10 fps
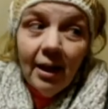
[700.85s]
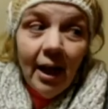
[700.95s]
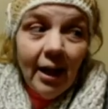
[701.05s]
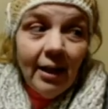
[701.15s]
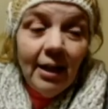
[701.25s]

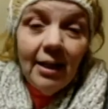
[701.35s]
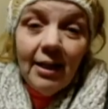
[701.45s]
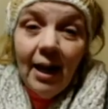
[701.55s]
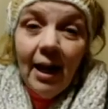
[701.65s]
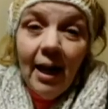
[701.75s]
I needed
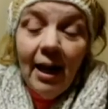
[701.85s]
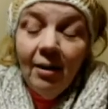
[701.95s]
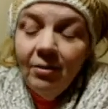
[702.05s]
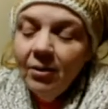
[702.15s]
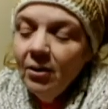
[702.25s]
that laugh.
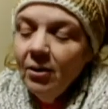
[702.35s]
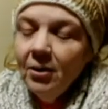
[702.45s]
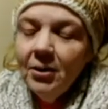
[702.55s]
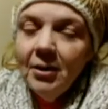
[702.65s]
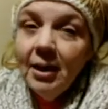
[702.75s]
Oh,
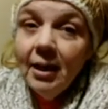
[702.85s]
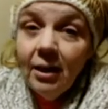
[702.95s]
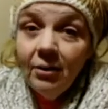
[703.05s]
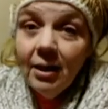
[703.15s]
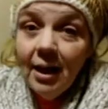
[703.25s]
you can
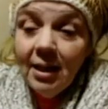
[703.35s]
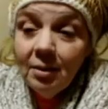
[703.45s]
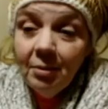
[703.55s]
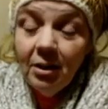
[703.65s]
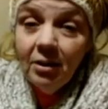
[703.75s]
you can ask
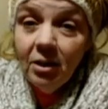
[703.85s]
my little